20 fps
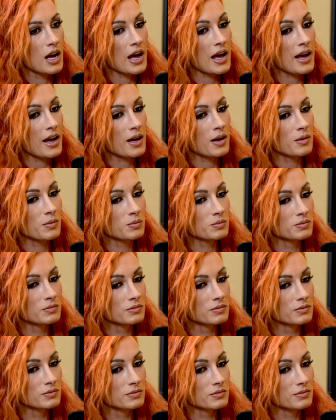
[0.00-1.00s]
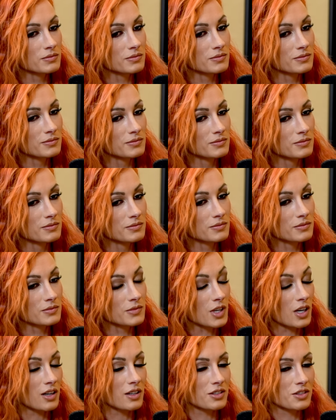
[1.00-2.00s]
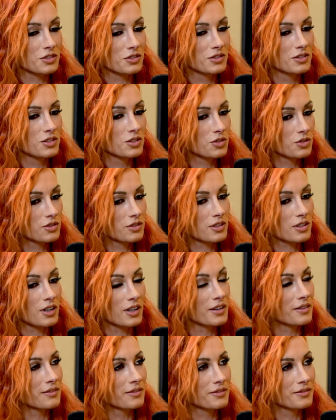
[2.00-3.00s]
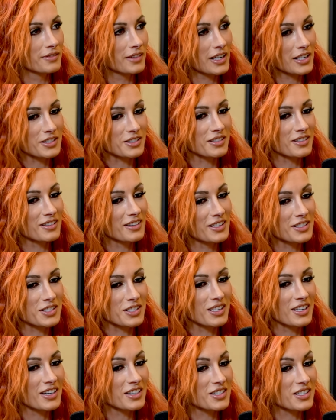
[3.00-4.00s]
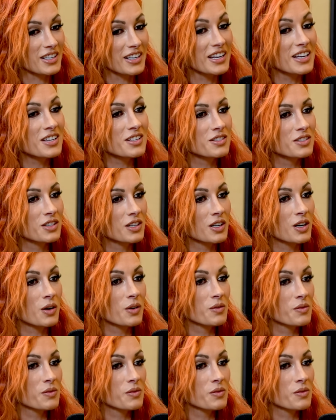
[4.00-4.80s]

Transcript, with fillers: Um, God, just kind of as as as it is, you know.